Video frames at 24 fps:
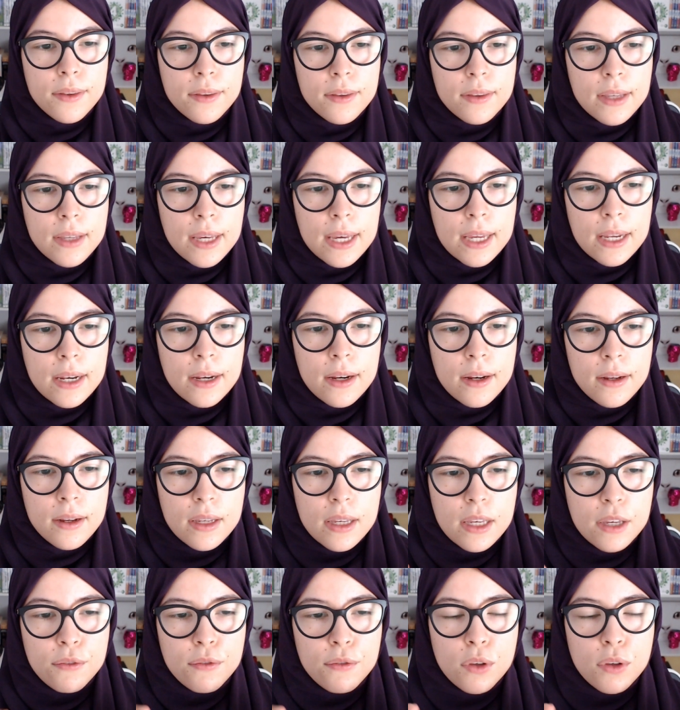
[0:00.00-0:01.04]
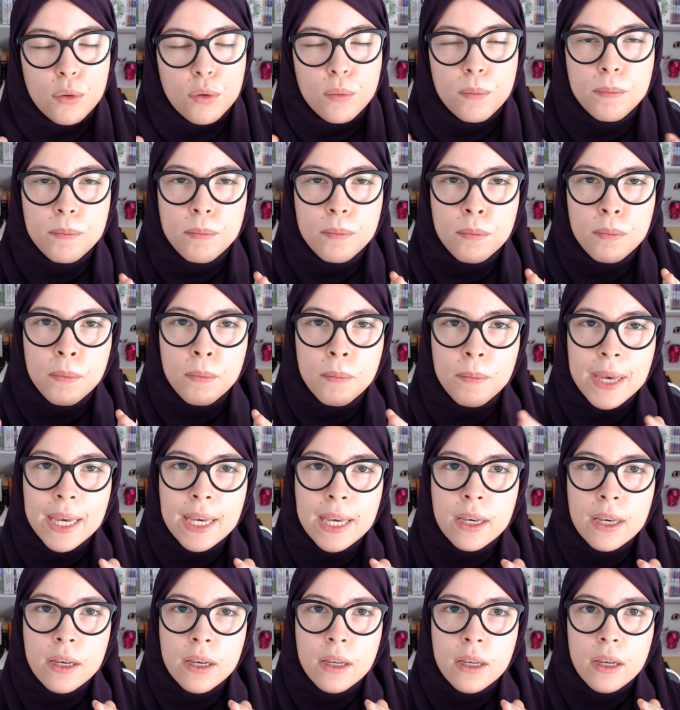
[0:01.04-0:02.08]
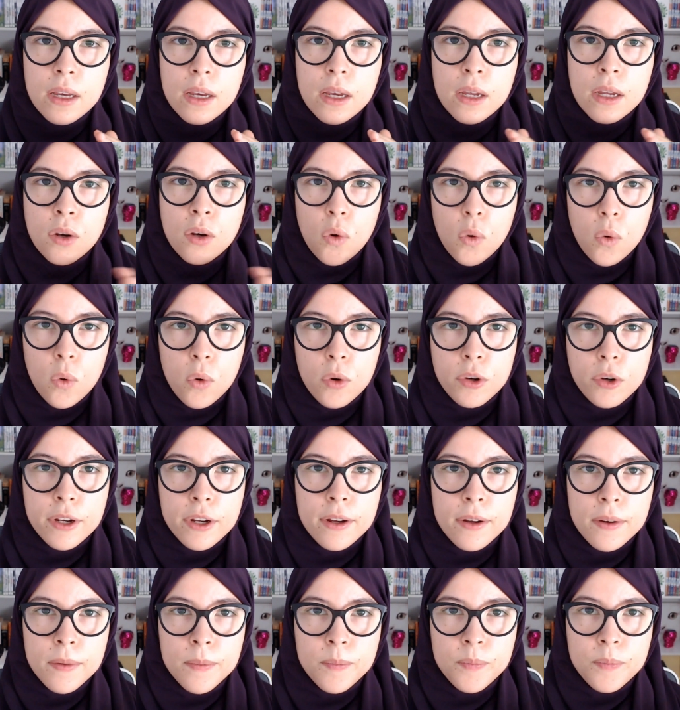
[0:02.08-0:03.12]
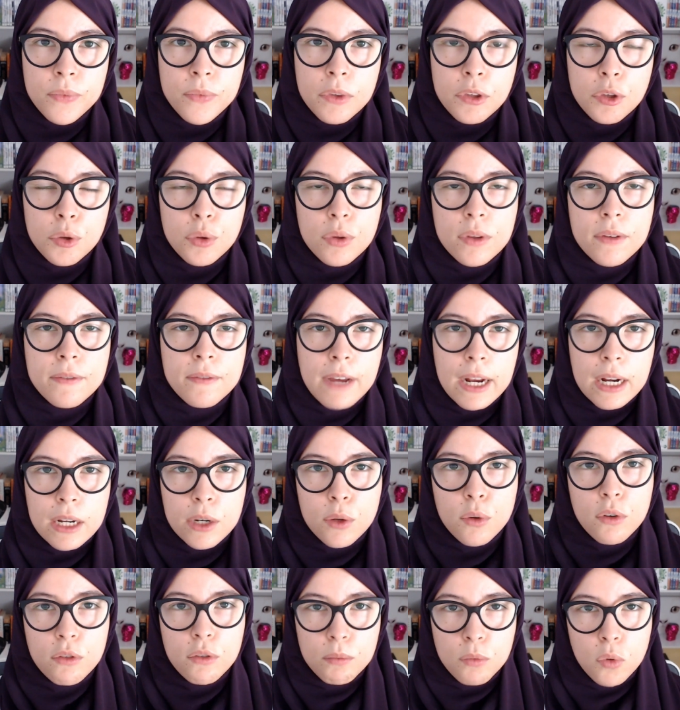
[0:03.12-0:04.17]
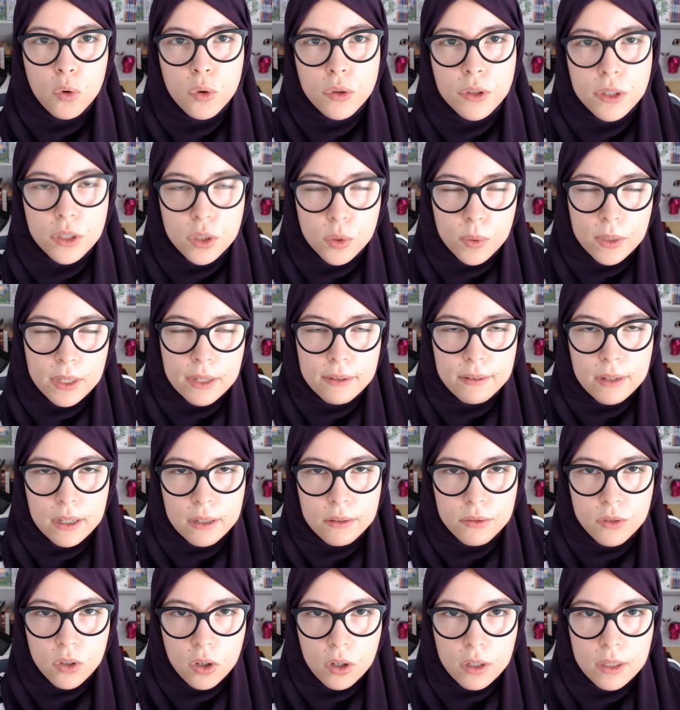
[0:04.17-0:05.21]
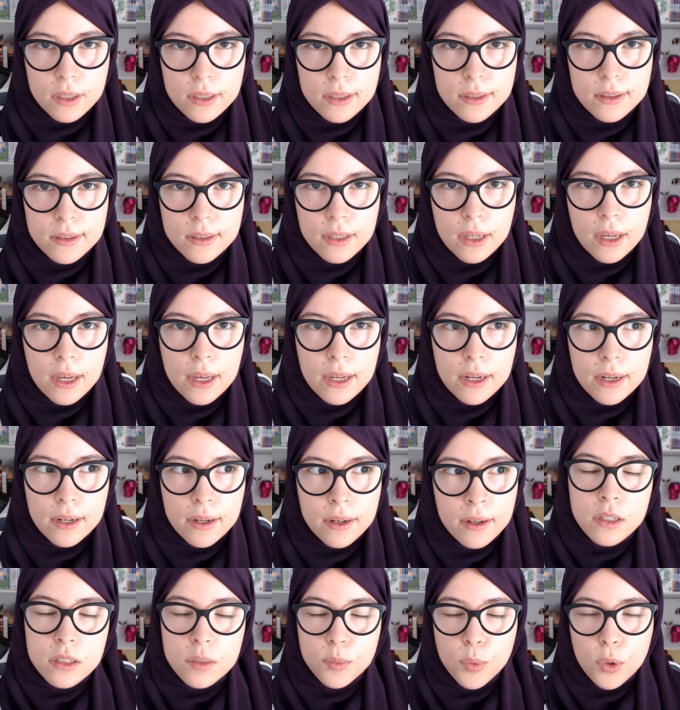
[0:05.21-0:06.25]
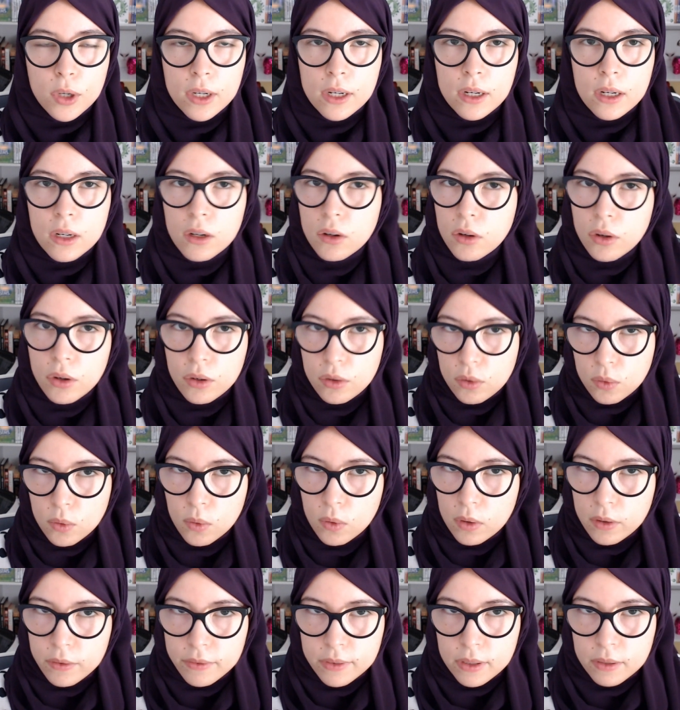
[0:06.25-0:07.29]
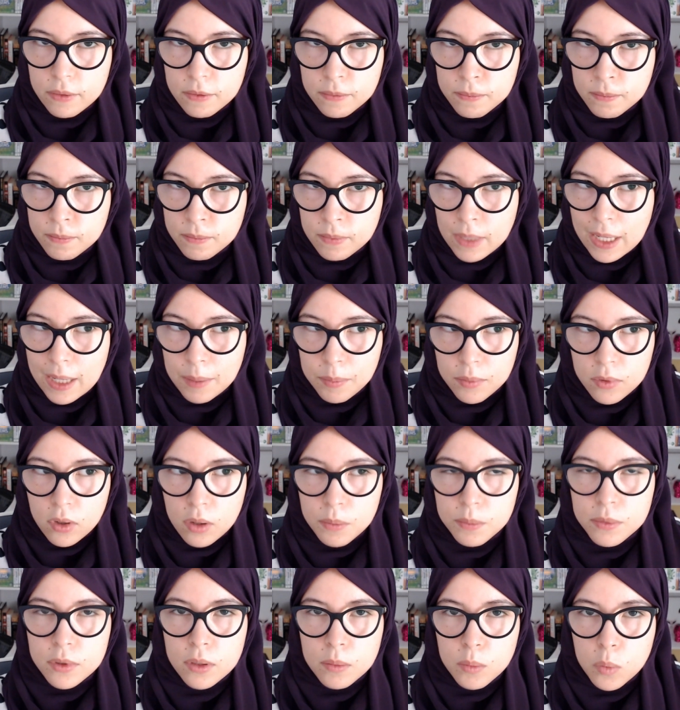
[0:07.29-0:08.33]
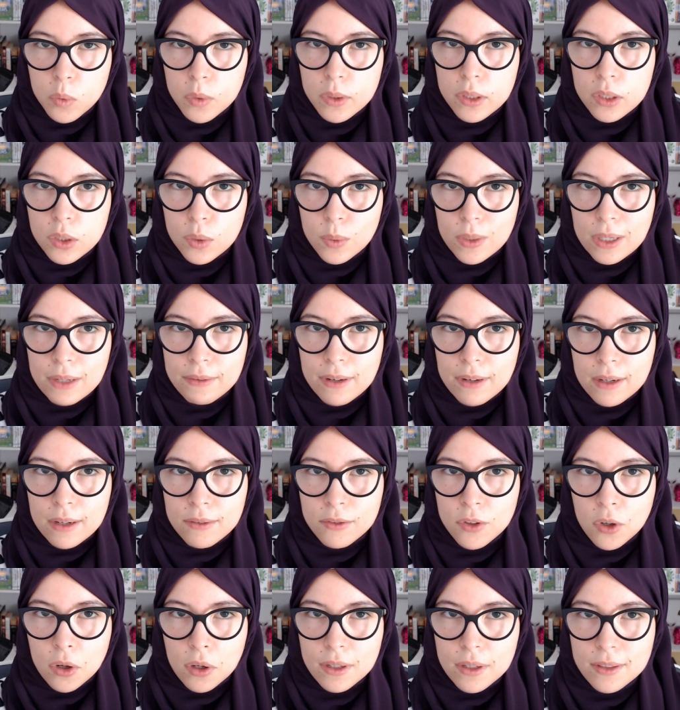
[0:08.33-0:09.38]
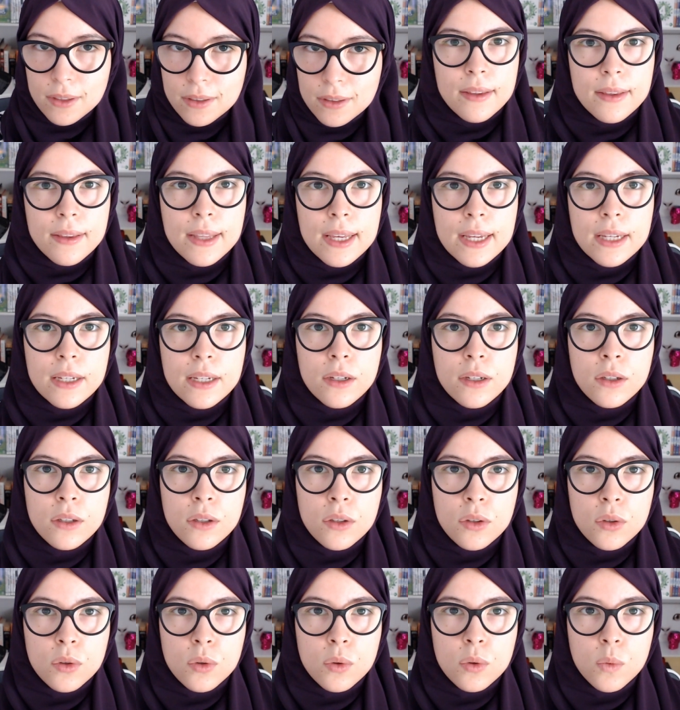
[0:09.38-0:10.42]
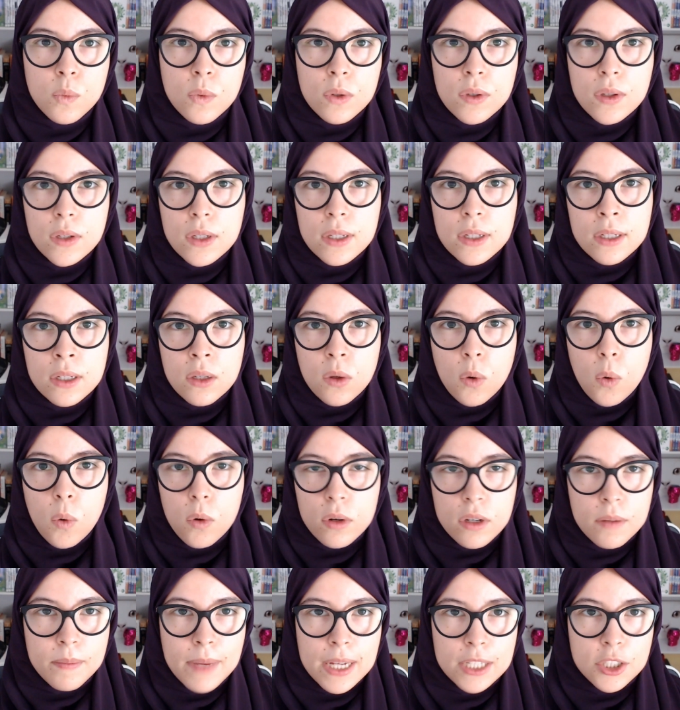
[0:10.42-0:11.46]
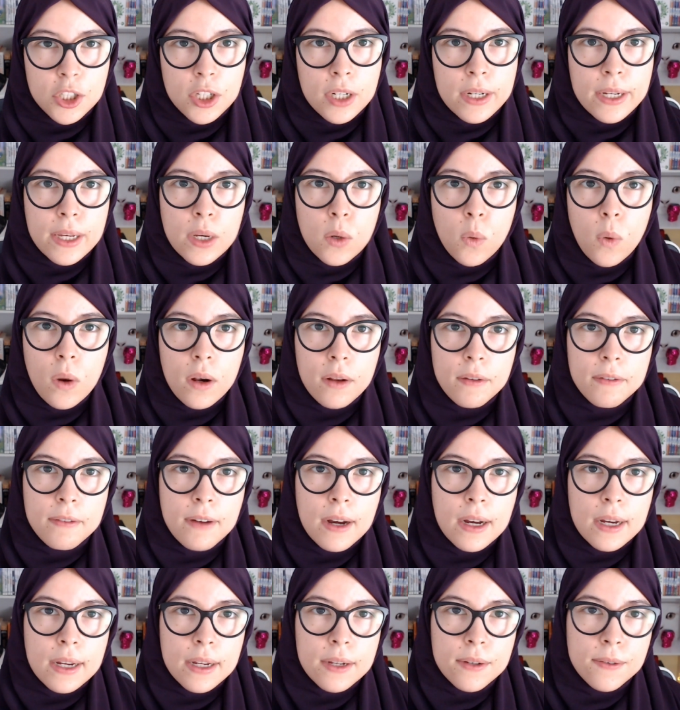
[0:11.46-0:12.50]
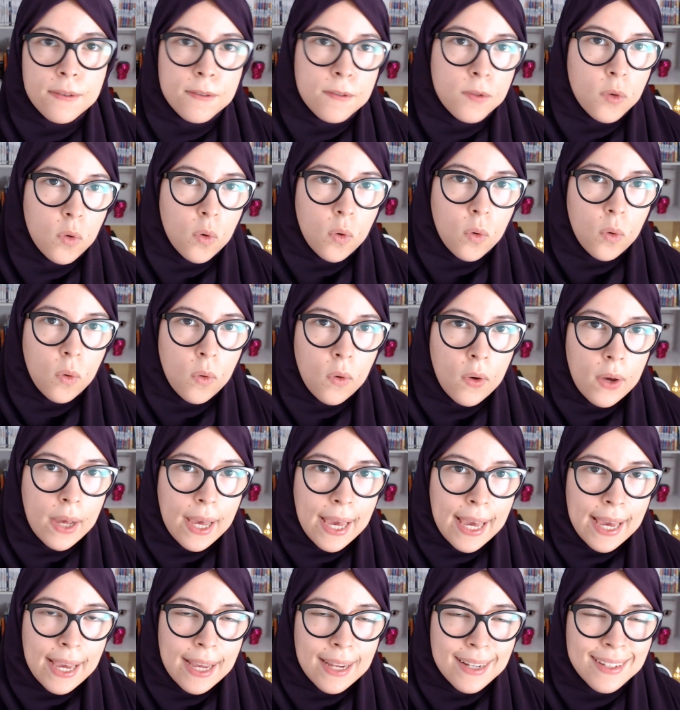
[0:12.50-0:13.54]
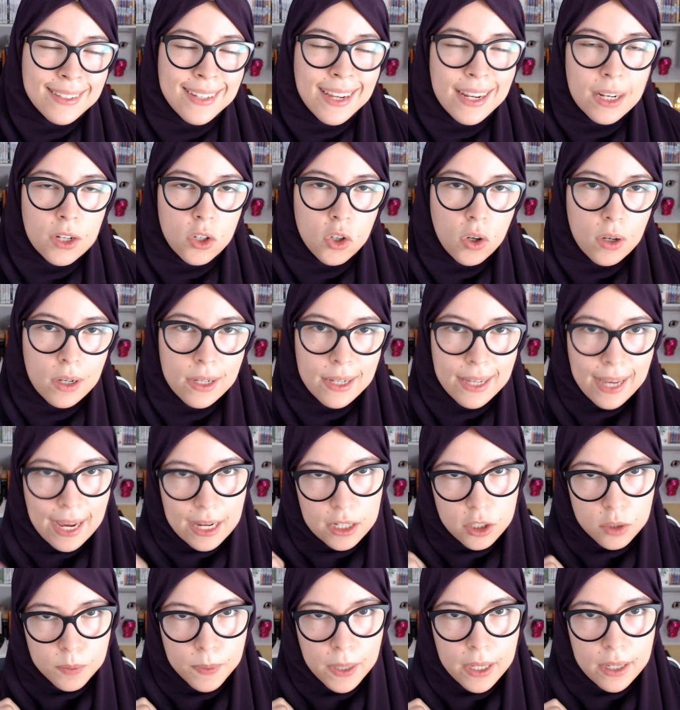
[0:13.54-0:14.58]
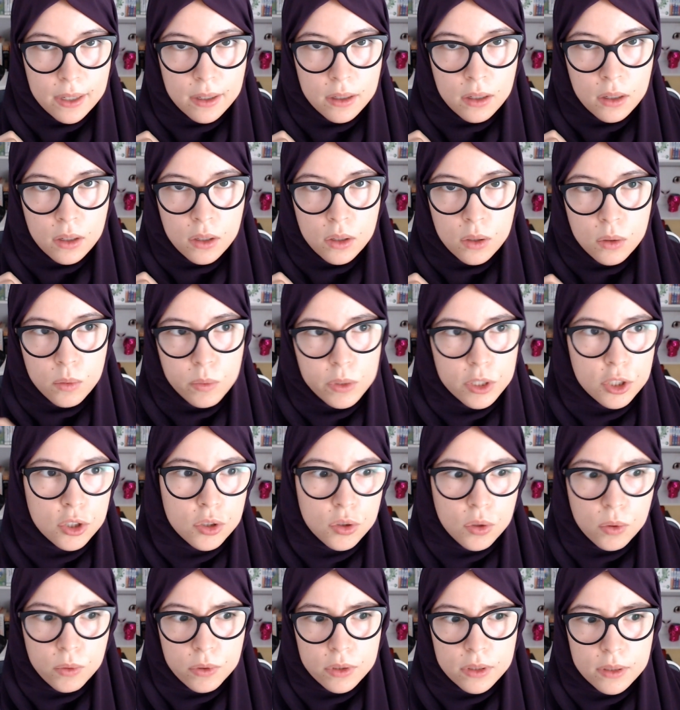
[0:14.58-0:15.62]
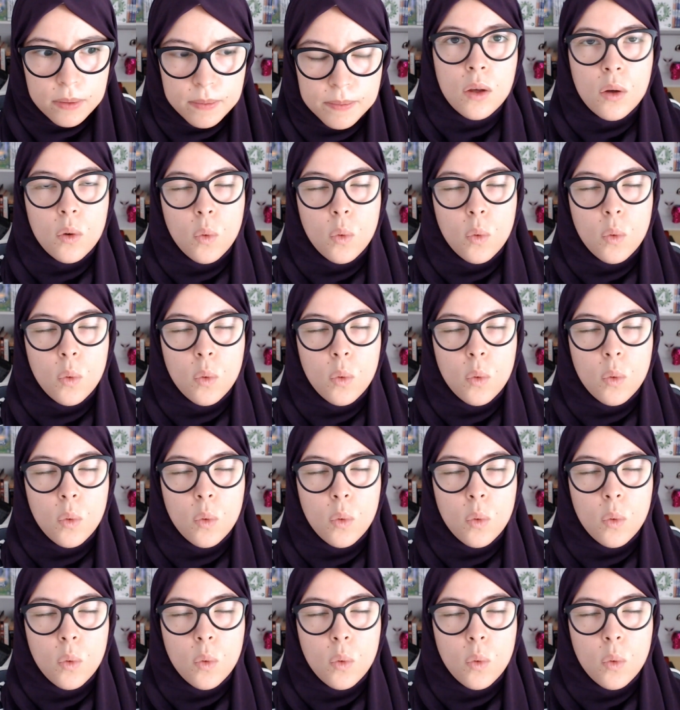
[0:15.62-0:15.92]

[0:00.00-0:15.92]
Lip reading: then if you make an order to the value of more than $25, and spoiler alert, all of the laptops are more than $25, then you will automatically qualify for a $10 cashback, which is awesome.